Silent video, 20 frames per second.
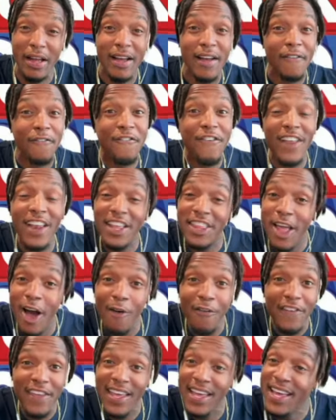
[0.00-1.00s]

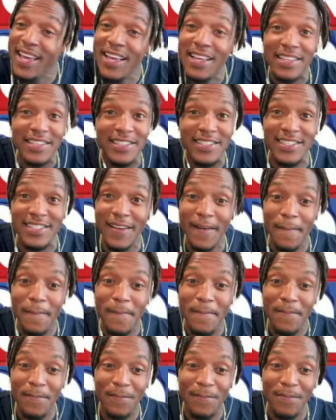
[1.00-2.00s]
Philadelphia is.
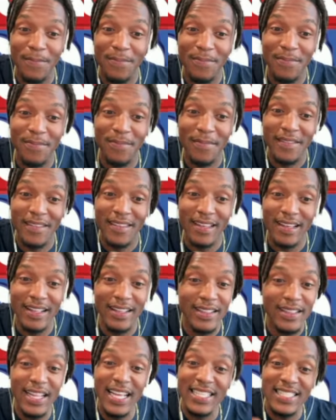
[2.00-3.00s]

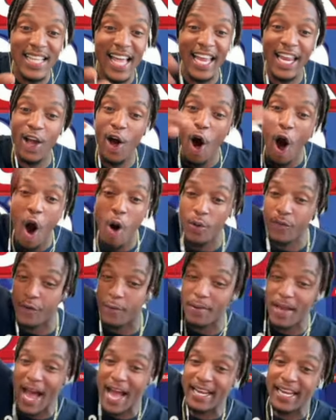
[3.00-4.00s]
This lady all the way from
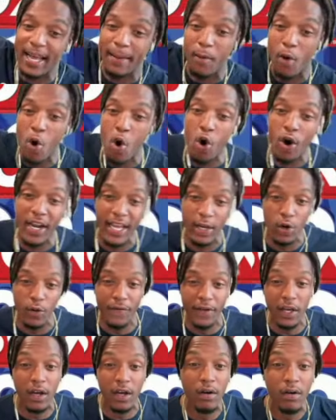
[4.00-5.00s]
goddamn
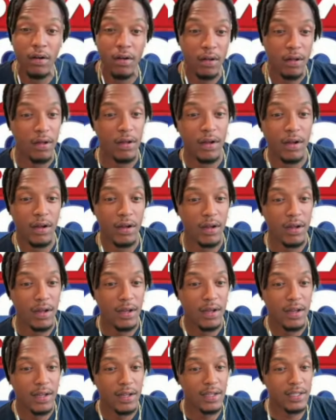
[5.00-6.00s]
Orientalville.
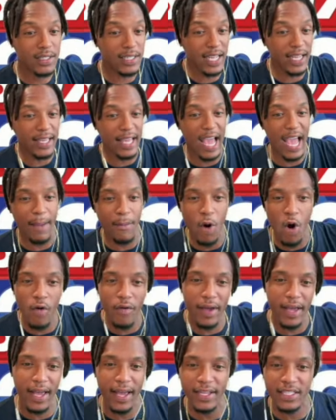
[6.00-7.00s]
She came over
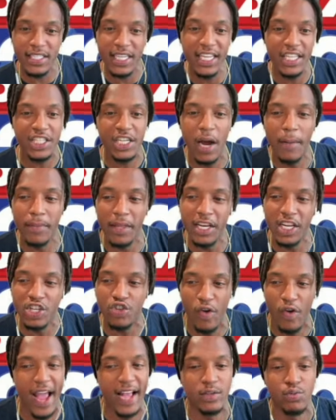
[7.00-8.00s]
here. She jumped in the
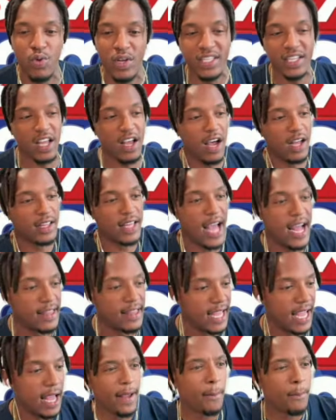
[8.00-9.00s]
tracks, risking her
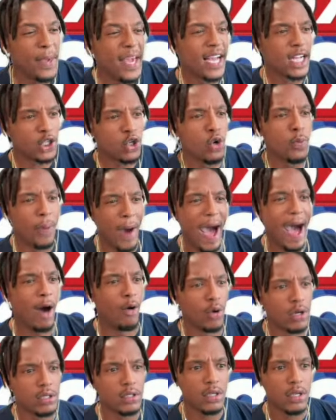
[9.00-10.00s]
goddamn Pikachu
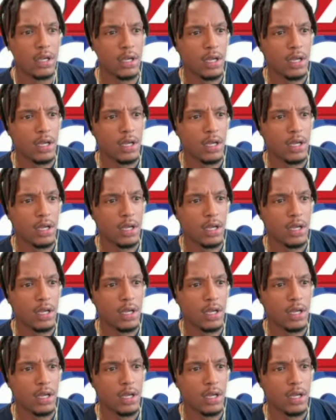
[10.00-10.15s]
powers.